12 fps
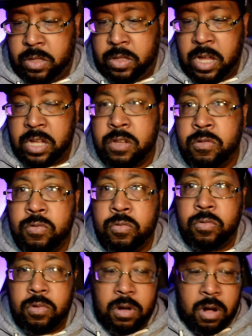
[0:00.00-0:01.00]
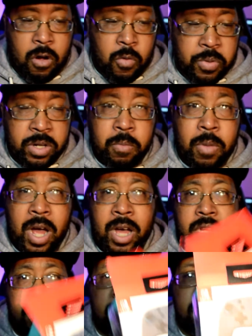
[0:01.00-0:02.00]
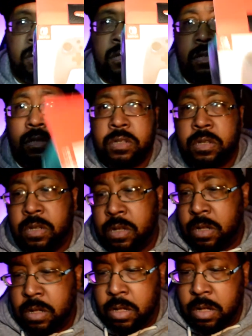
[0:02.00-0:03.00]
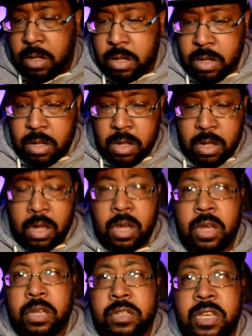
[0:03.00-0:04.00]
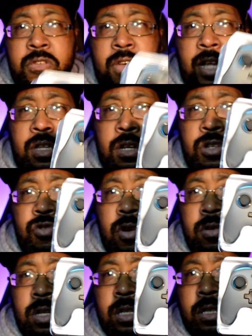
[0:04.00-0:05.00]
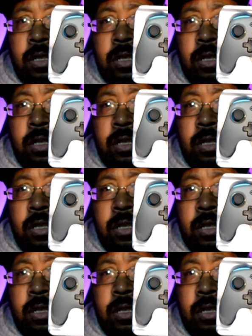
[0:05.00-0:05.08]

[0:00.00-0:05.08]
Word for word: then you open the box. Then you got the controller.